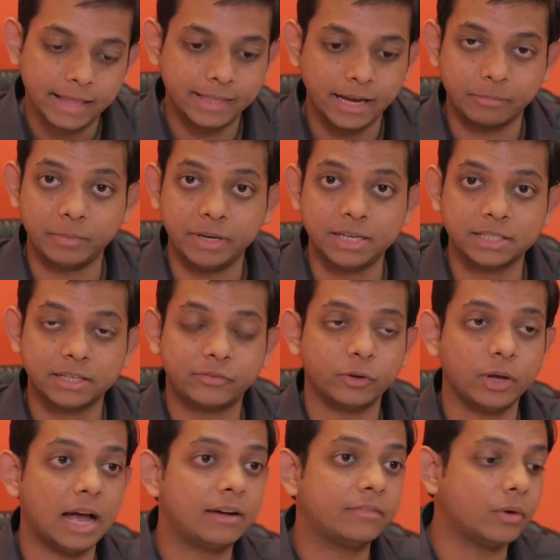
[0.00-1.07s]
that means if
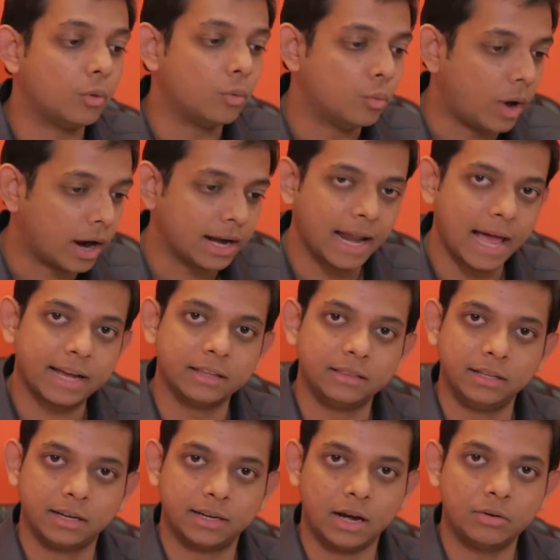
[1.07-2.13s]
you have 1 lakh in
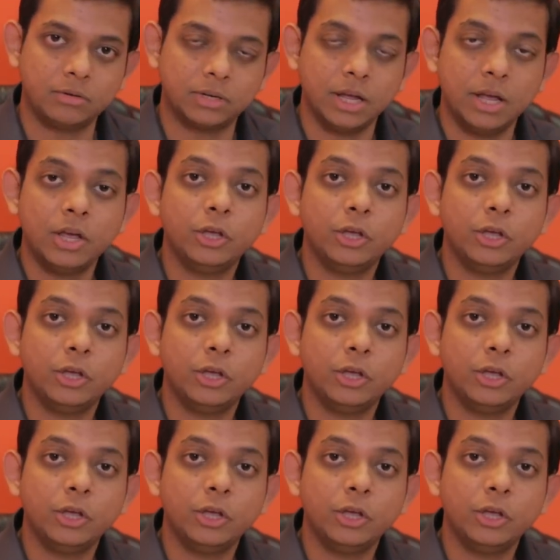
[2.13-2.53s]
the account,